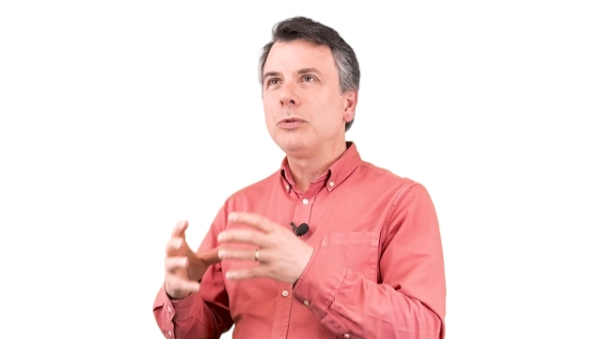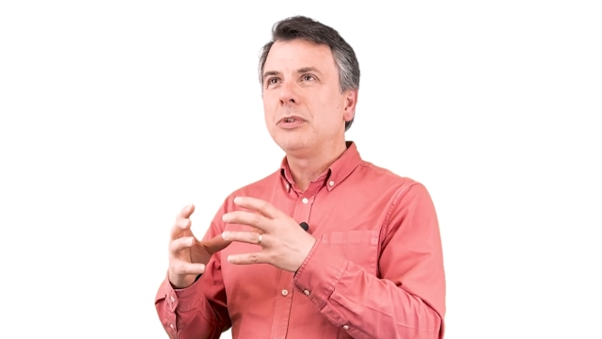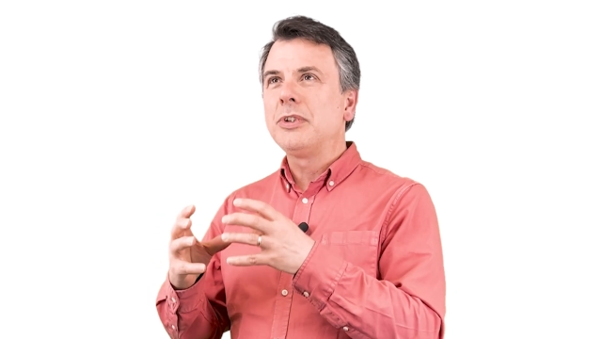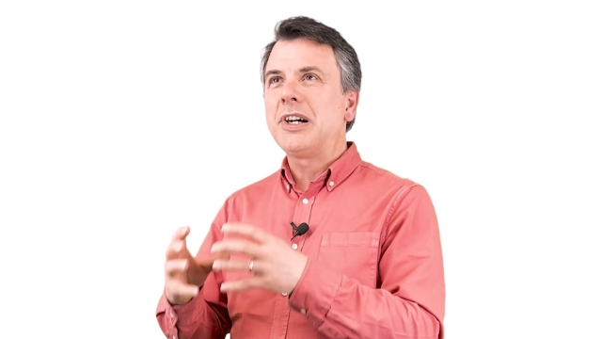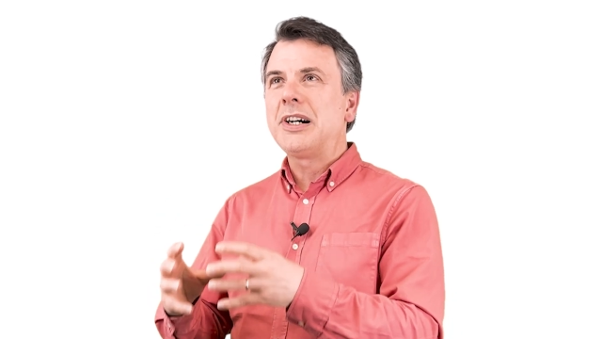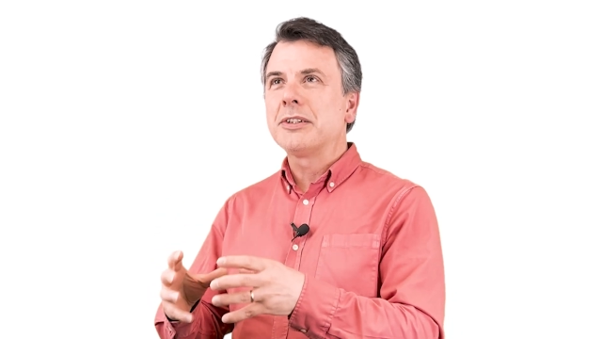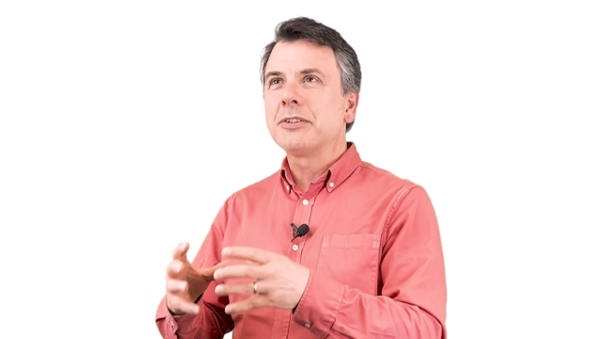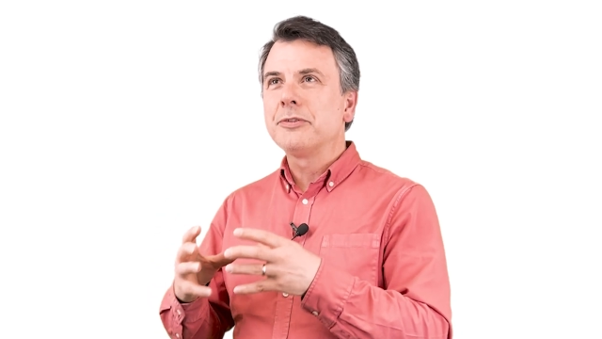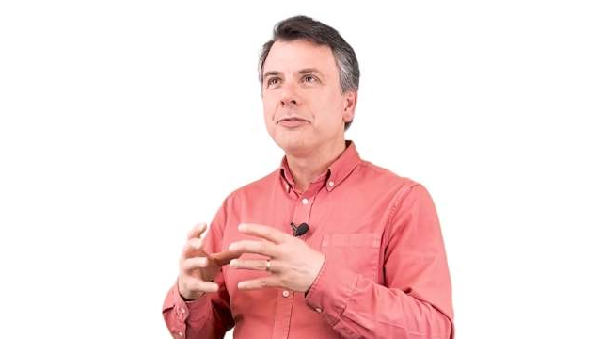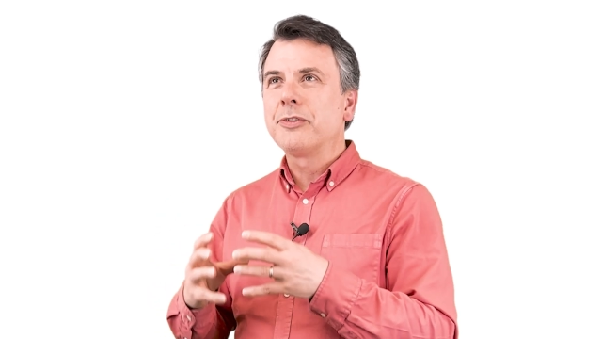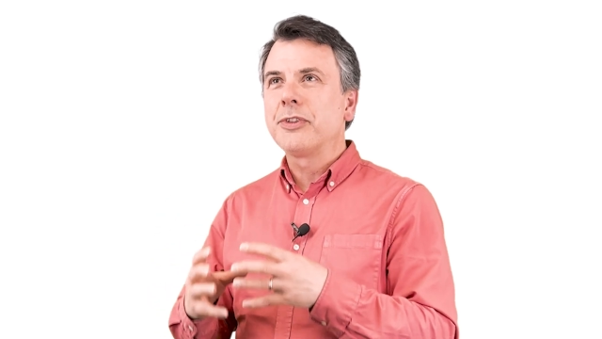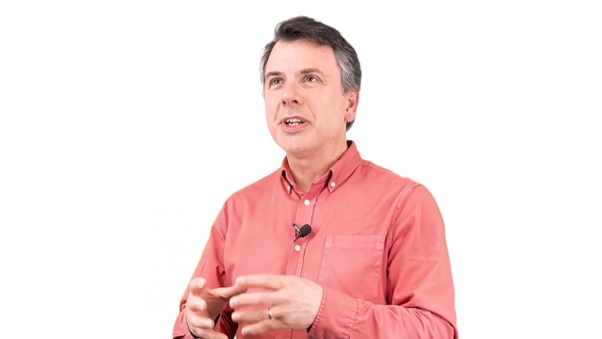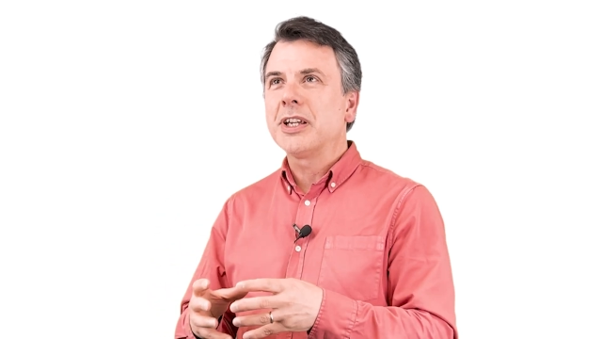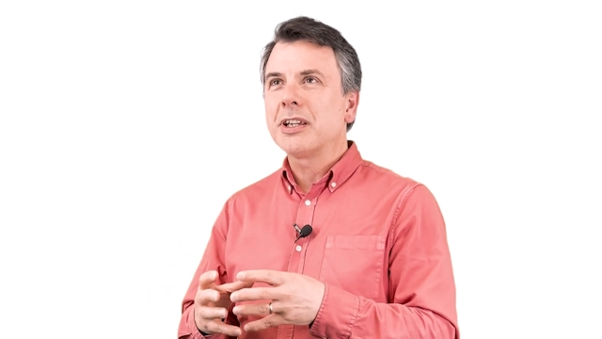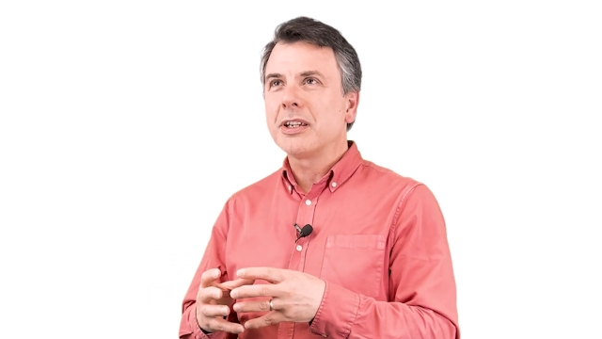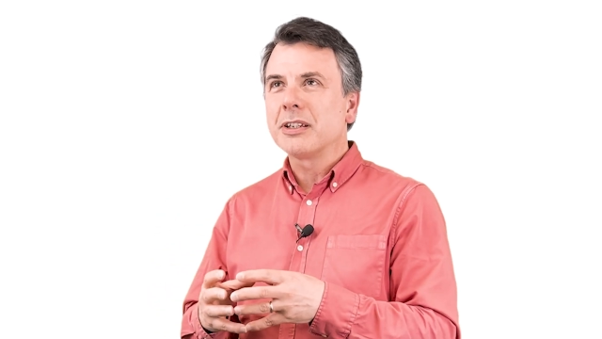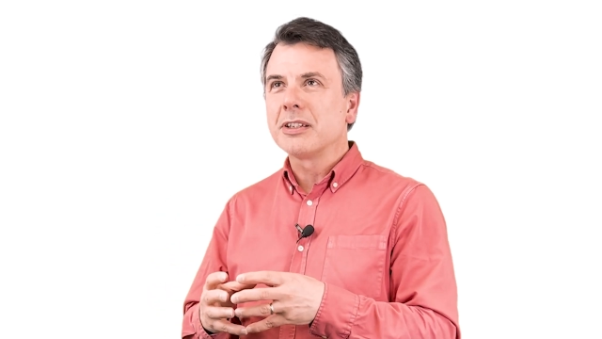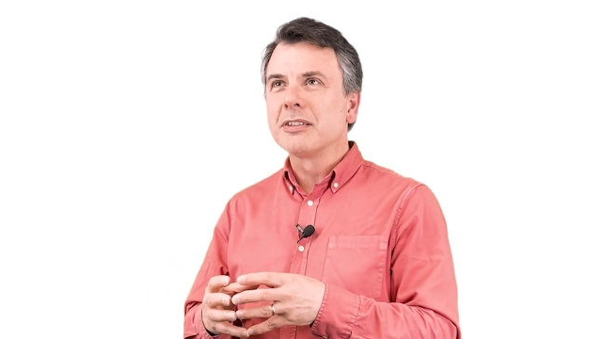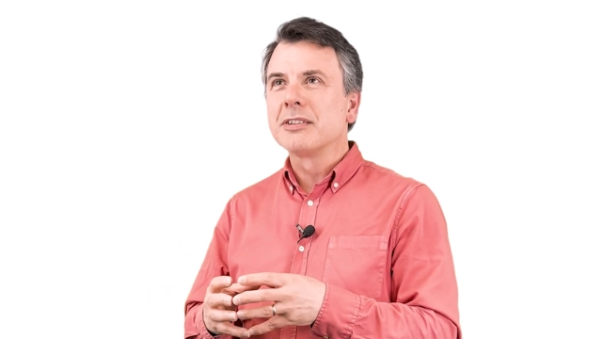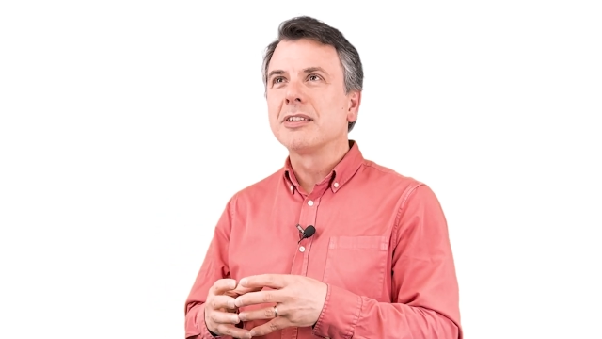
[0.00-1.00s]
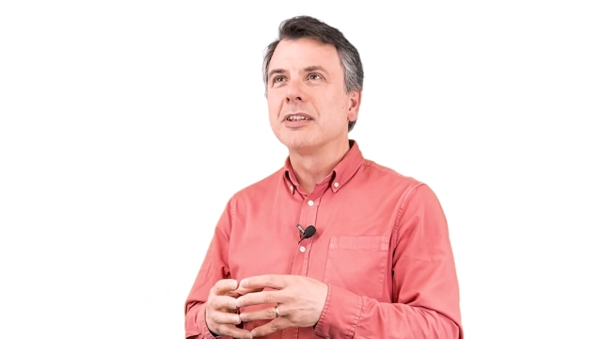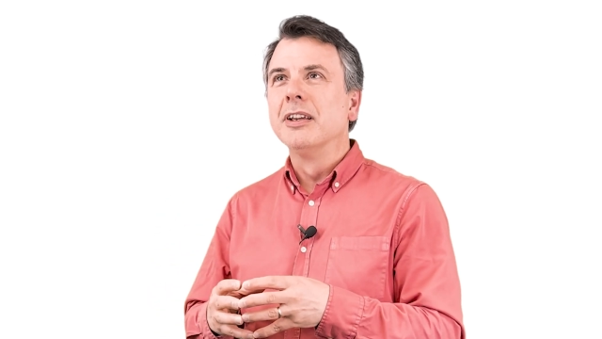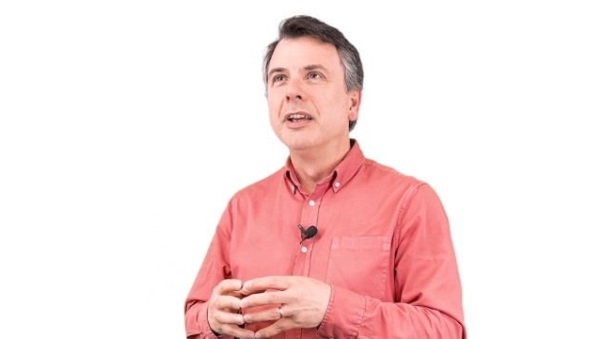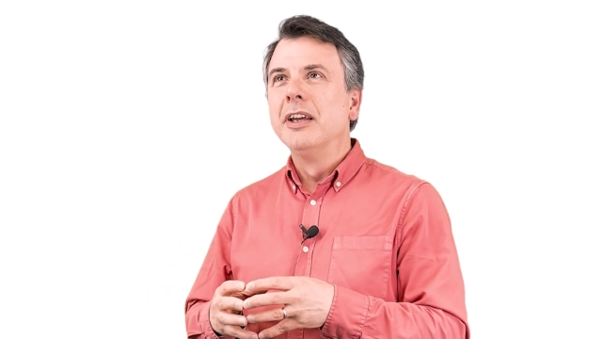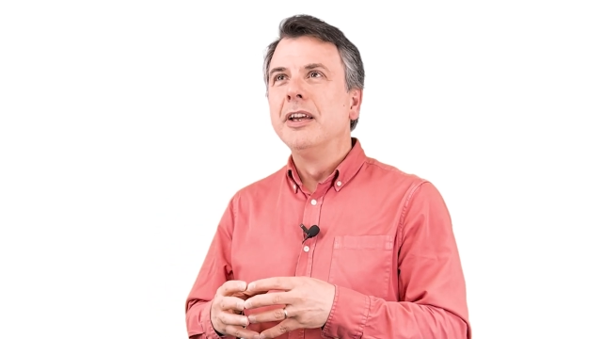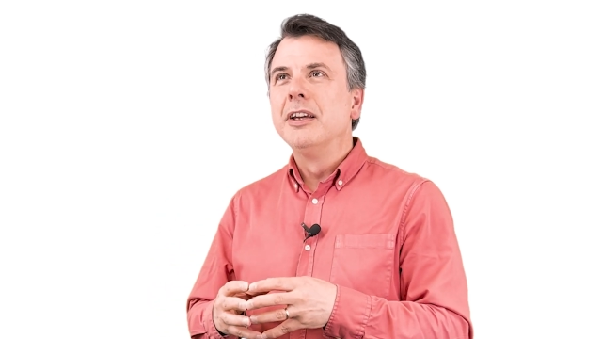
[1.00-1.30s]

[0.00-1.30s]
lot of things